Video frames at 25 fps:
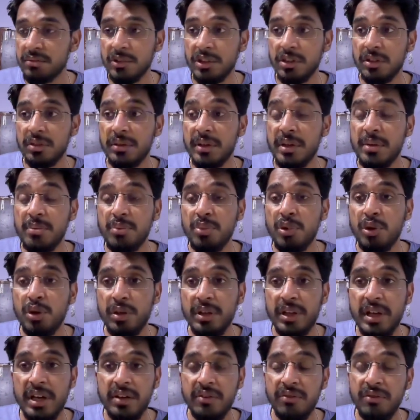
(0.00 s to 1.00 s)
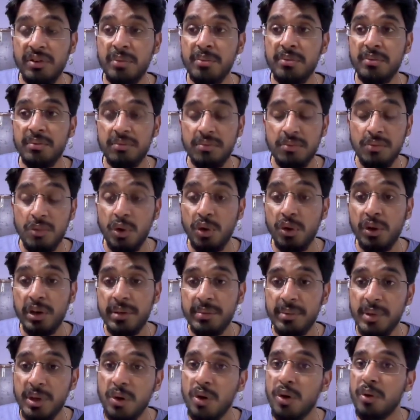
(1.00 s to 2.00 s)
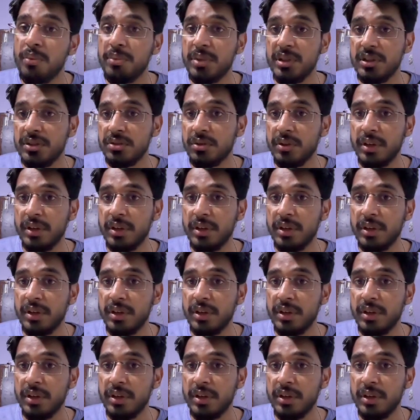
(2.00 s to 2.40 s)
import that from MongoDB Compass.